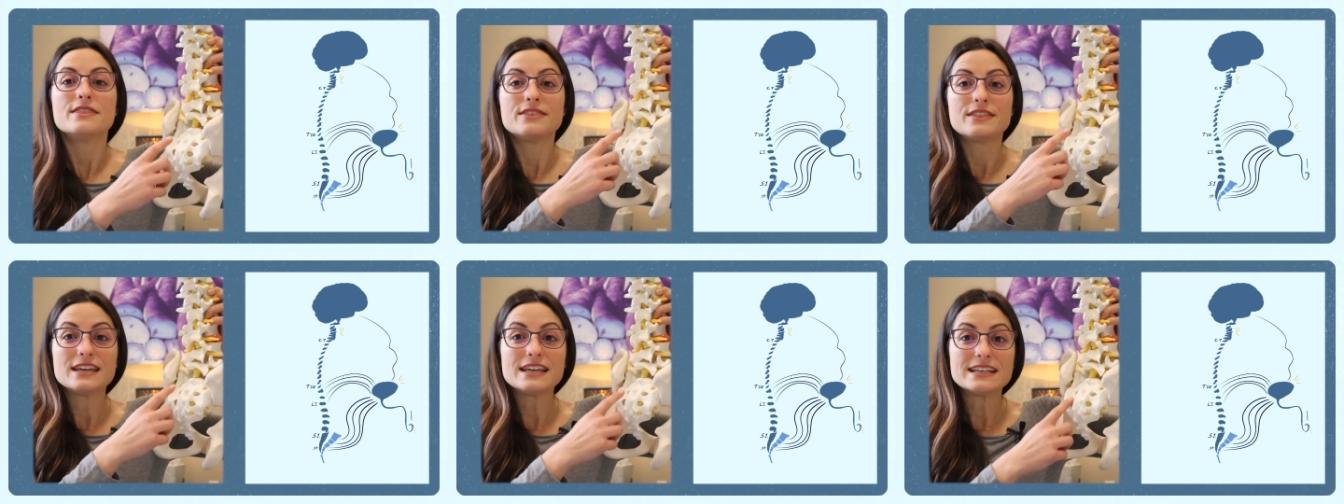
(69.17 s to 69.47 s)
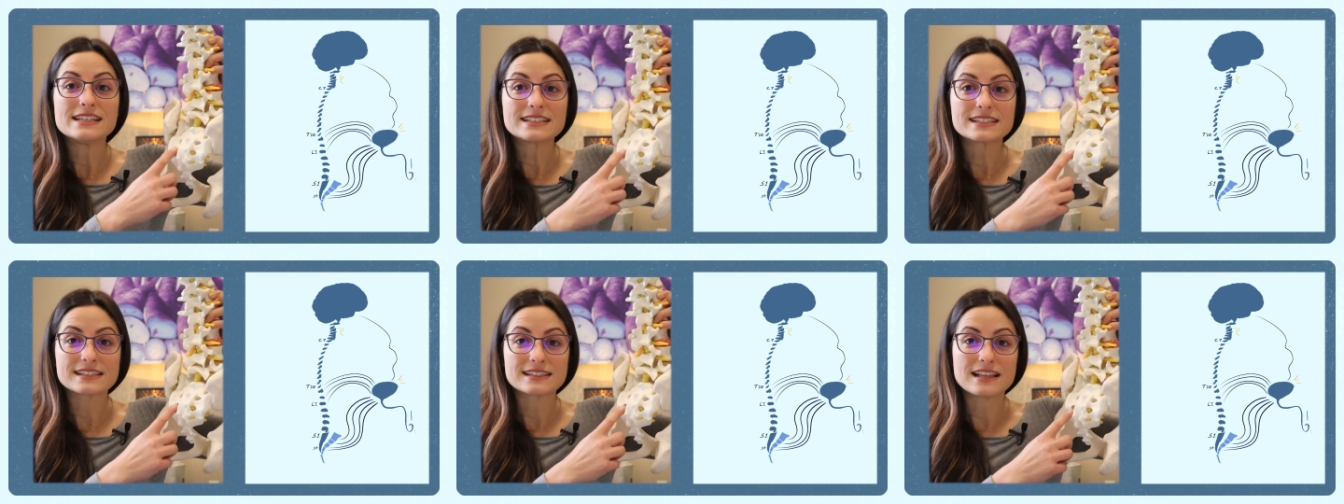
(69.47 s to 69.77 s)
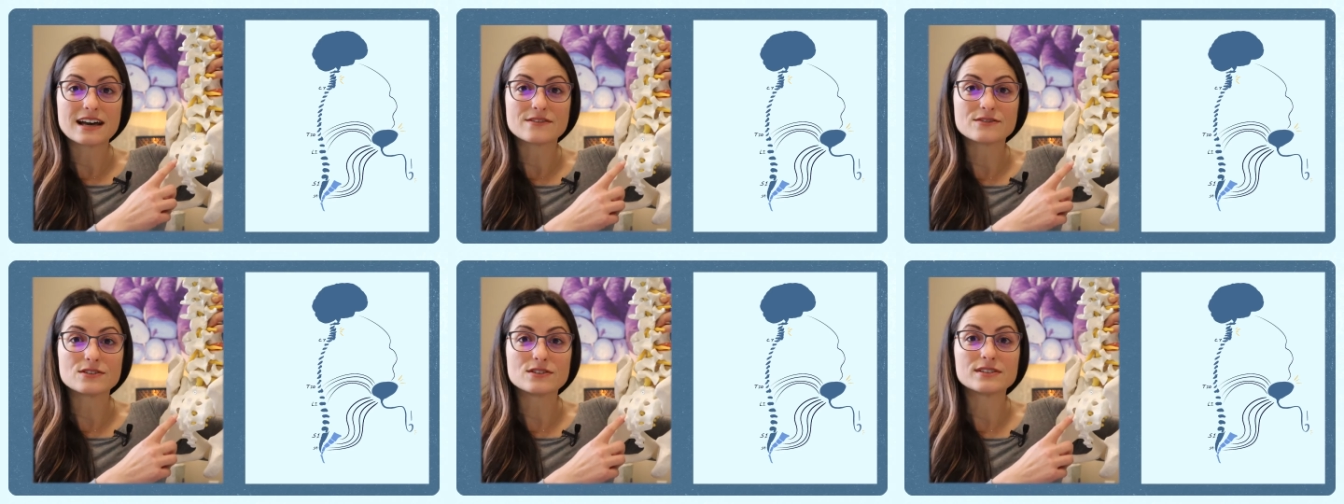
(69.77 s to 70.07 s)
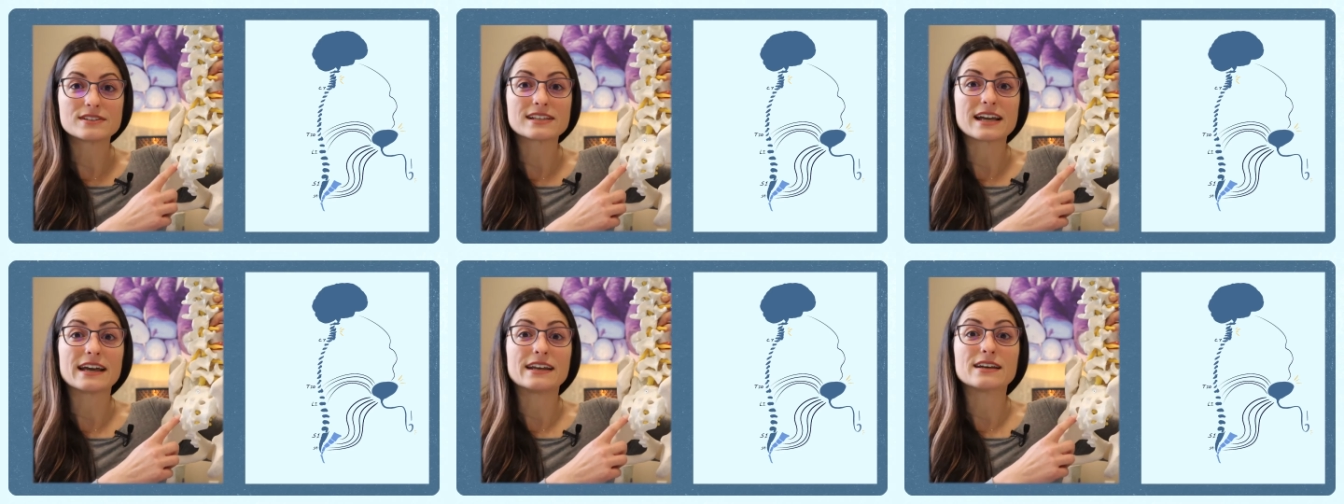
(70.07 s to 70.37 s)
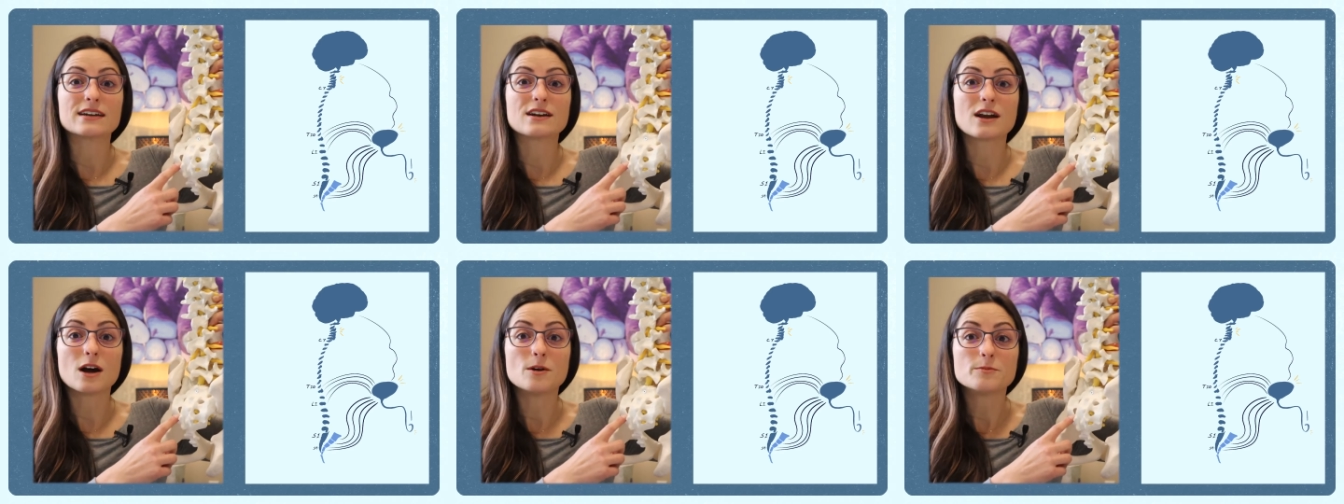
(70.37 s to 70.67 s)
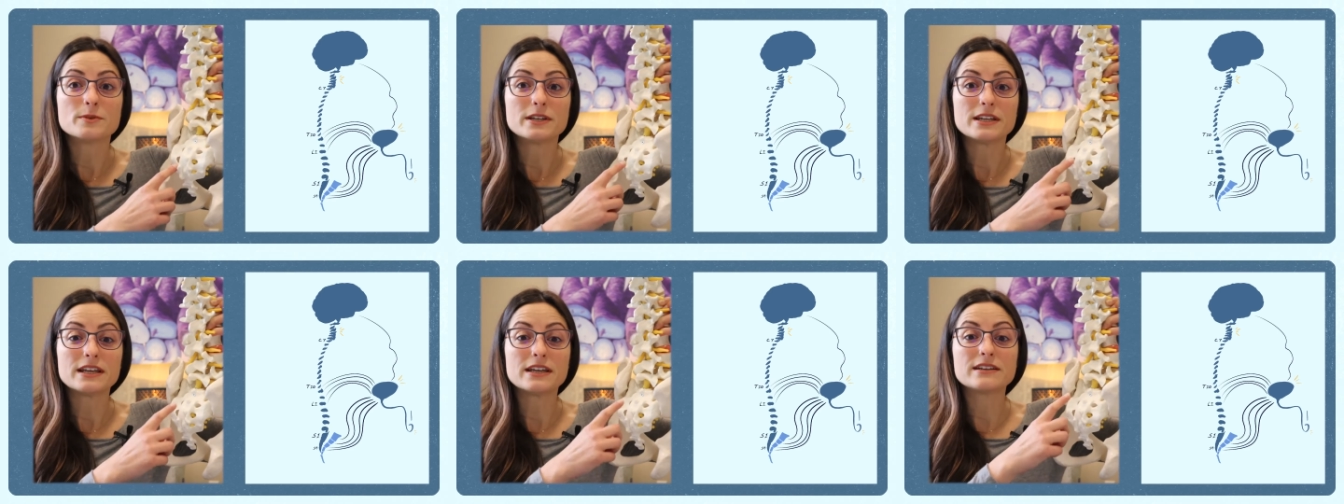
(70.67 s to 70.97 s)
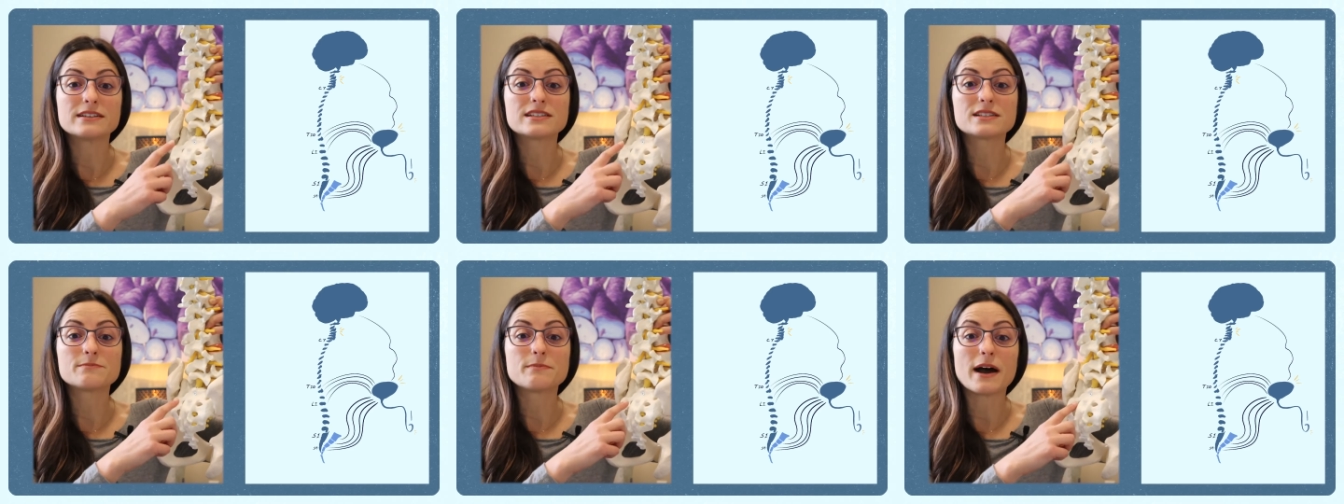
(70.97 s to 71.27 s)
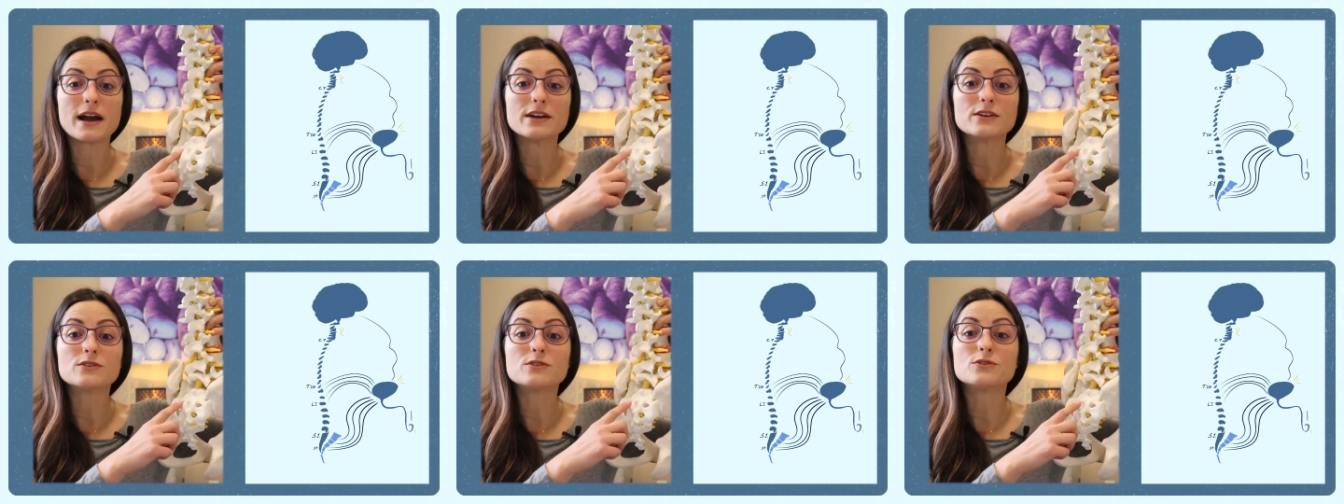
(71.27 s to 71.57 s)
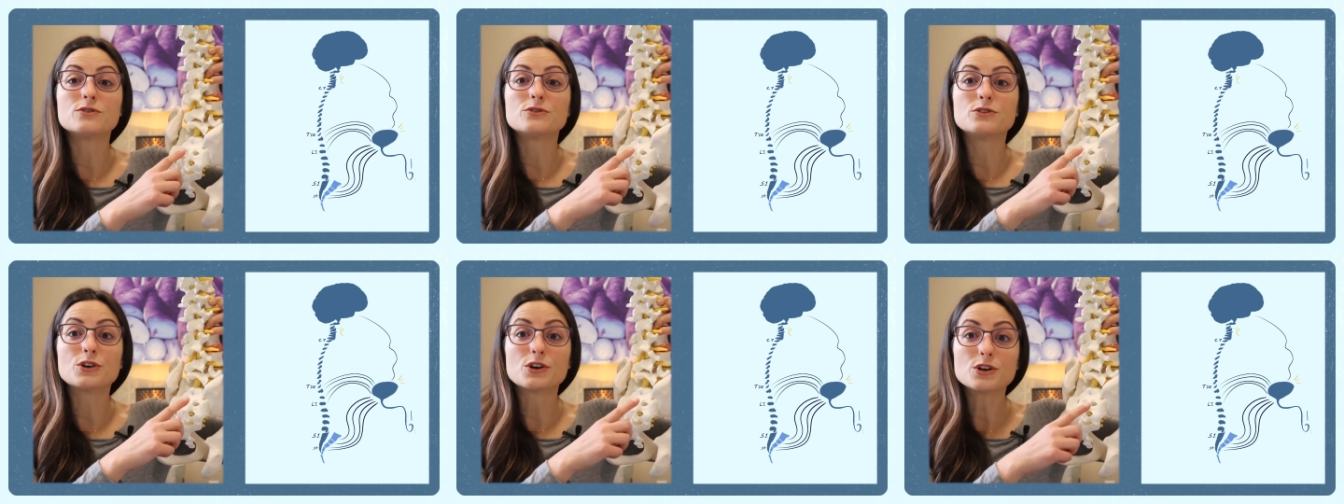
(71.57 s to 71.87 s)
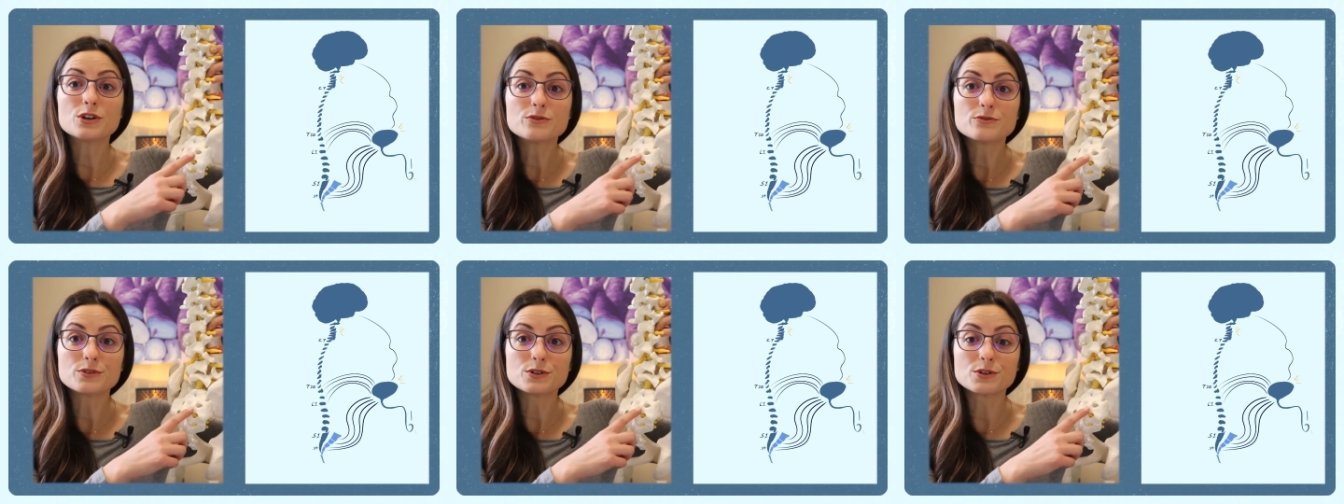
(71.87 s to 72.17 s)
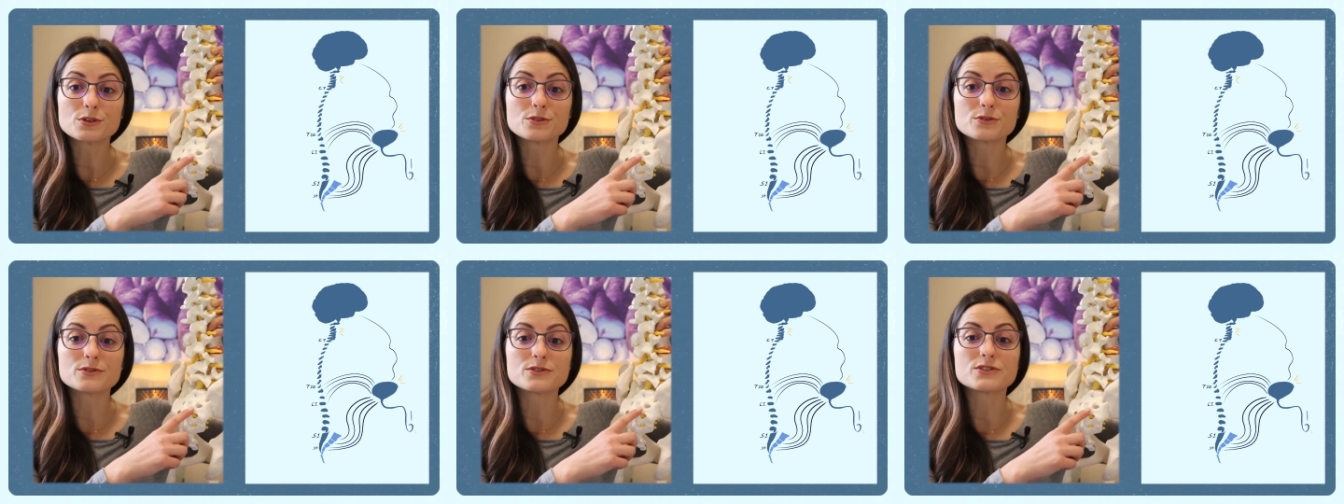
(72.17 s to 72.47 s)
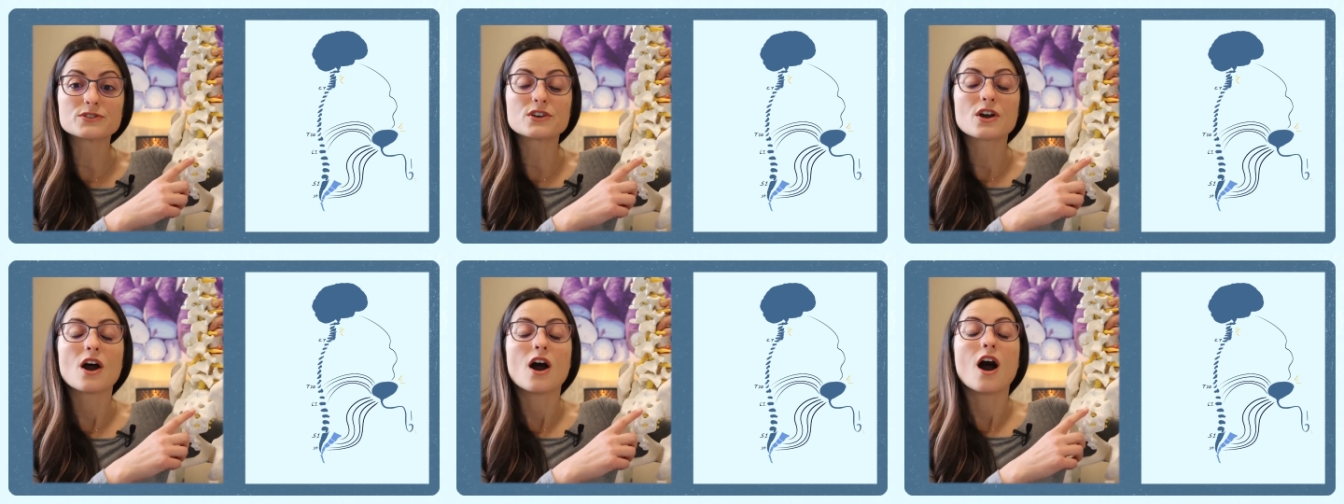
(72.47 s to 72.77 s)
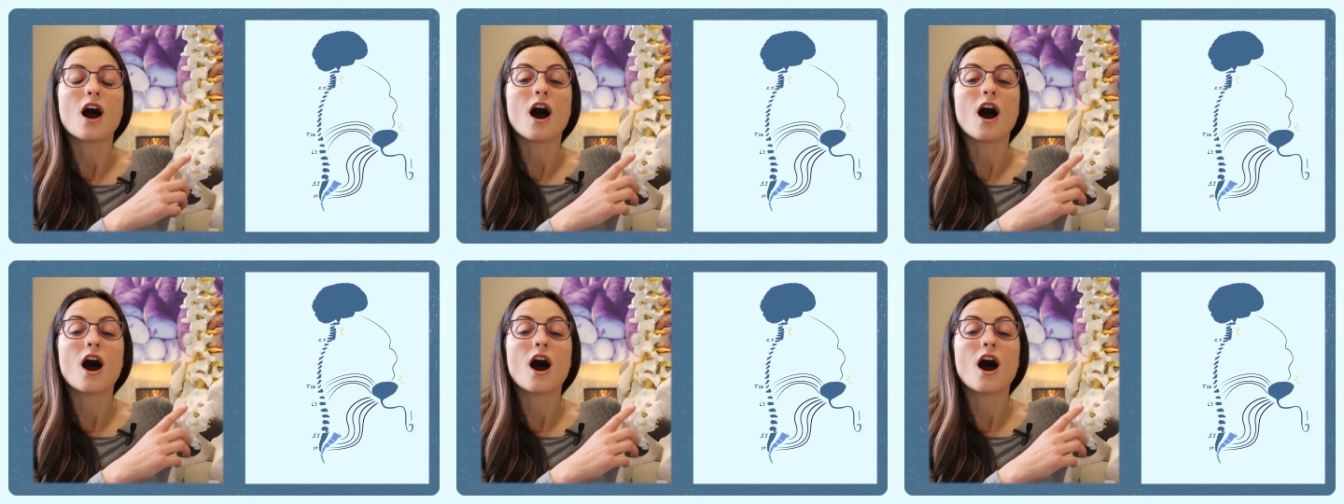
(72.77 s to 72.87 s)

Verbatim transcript: these levels and accompanying spinal nerve roots